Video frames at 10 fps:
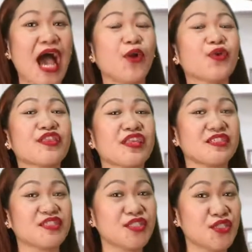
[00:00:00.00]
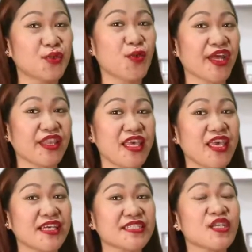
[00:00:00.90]
how these two
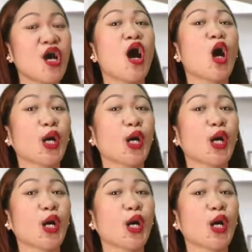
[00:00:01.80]
ideas